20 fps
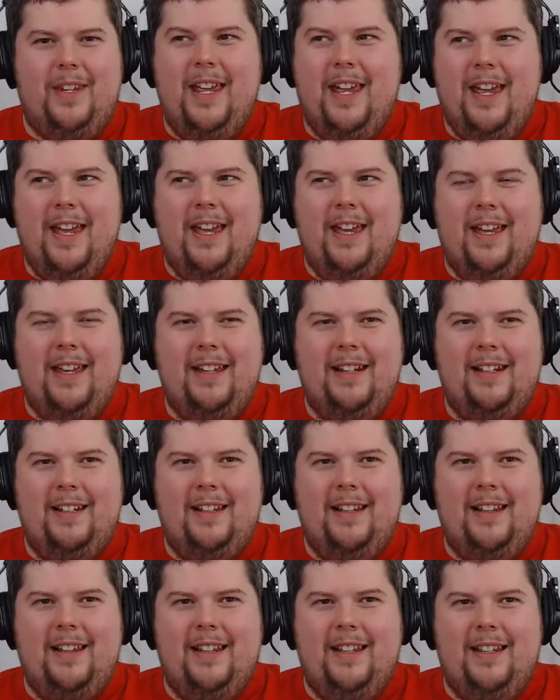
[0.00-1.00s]
Yeah,
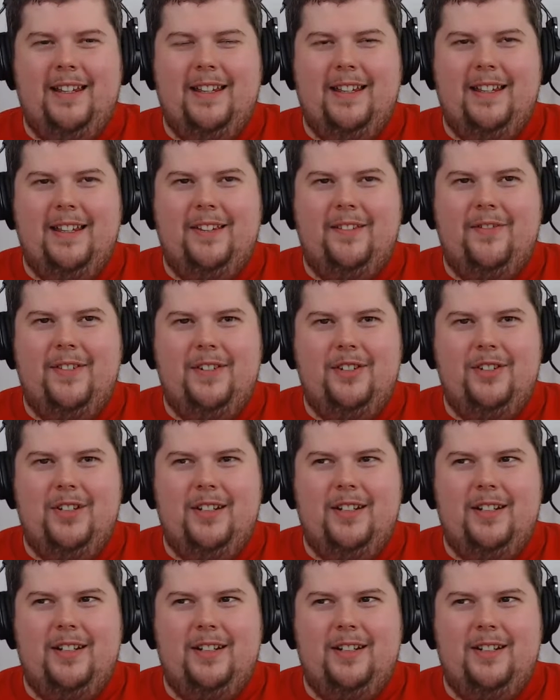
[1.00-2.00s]
and like
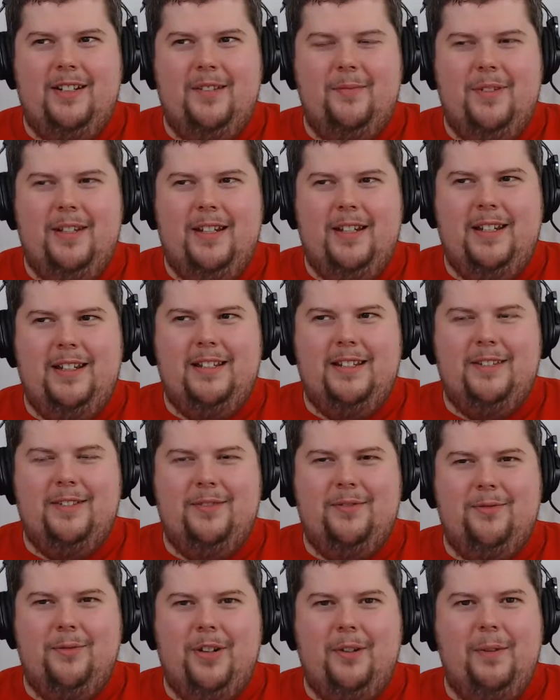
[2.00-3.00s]
fishing to me
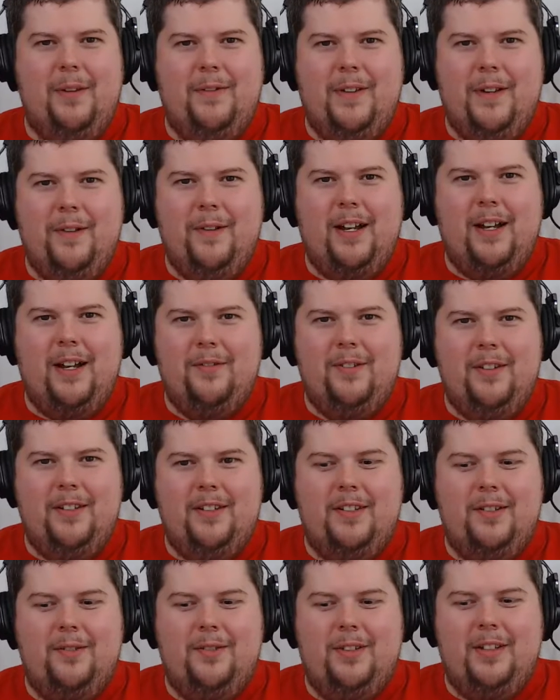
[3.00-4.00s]
is one of my favorite activities
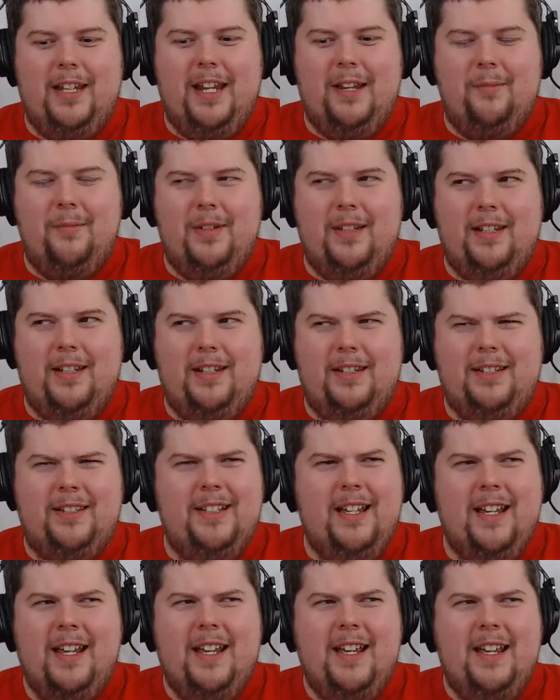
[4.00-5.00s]
to do in the game
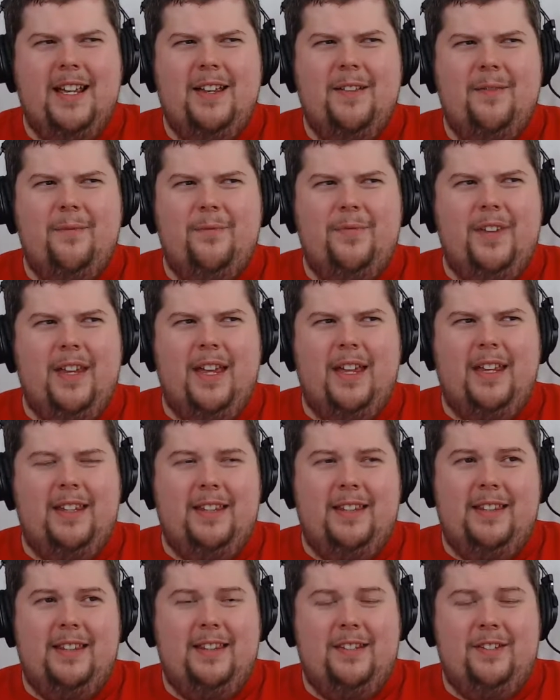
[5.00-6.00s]
because
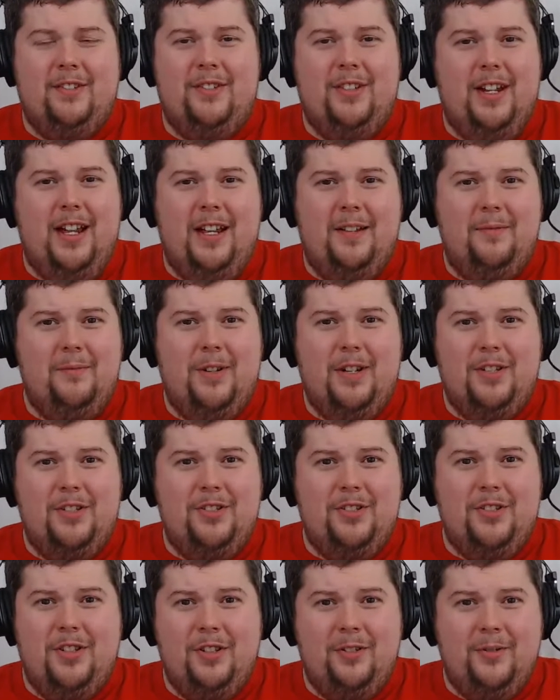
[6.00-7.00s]
there's not
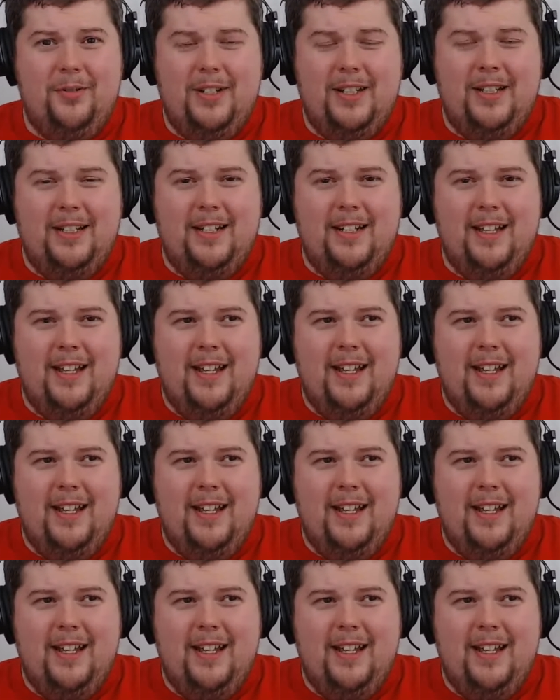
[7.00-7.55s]
much to it,